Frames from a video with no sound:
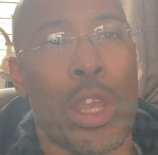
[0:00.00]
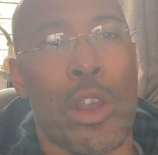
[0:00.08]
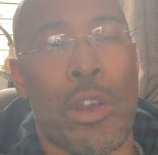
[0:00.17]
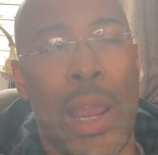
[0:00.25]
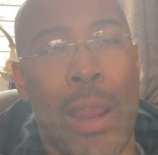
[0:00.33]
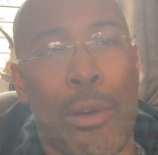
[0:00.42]

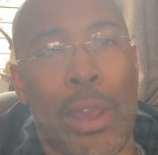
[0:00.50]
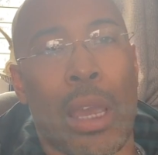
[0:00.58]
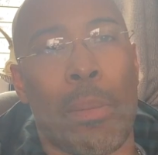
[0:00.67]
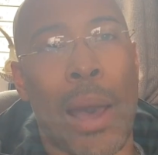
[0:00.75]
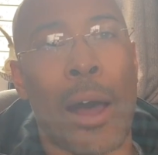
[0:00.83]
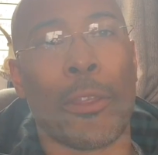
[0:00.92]
you're hearing
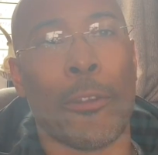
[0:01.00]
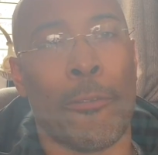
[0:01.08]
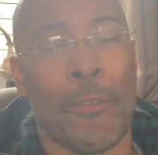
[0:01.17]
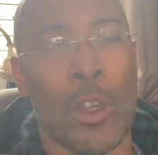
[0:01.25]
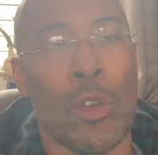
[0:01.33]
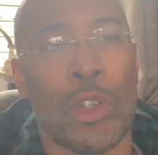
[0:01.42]
about the
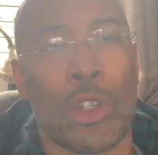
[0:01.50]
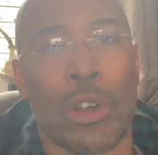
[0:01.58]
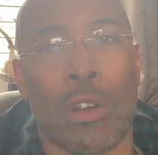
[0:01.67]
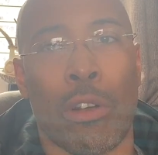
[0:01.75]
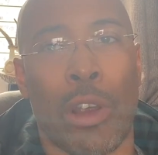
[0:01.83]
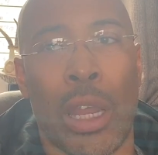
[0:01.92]

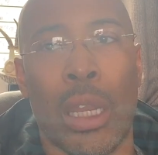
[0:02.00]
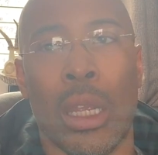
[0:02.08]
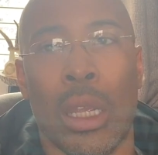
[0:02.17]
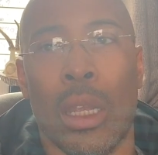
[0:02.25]
future and,